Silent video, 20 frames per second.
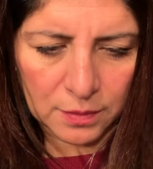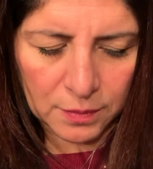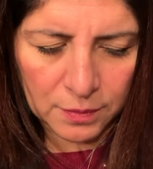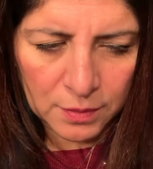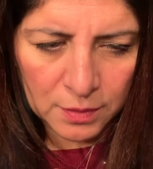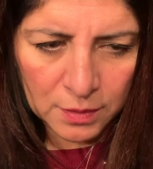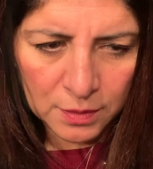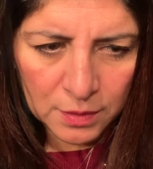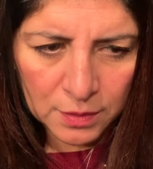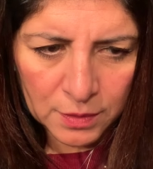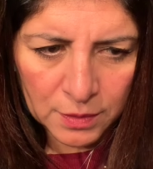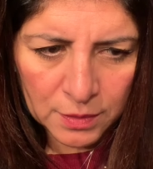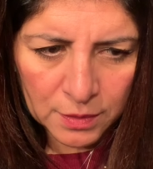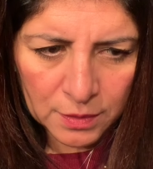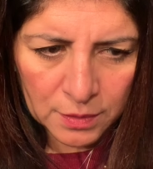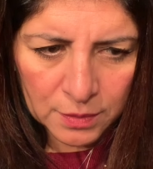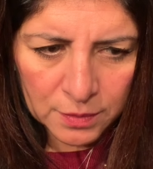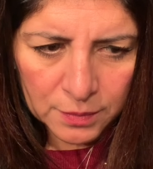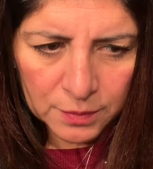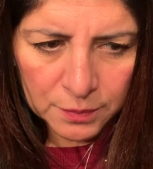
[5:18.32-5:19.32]

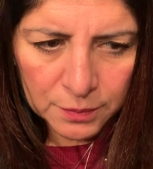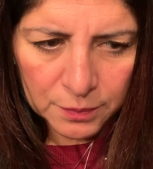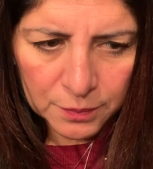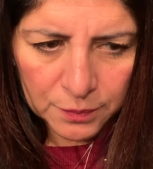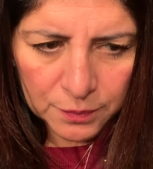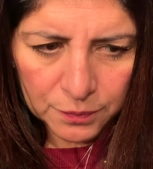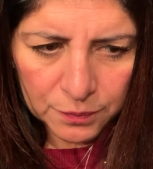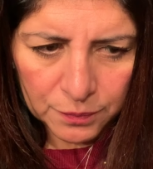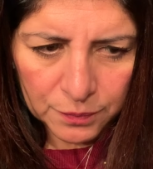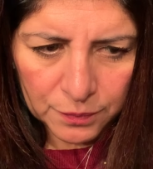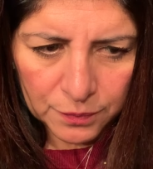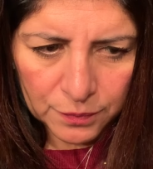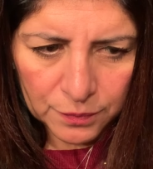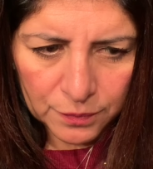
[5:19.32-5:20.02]
No one is speaking in this clip.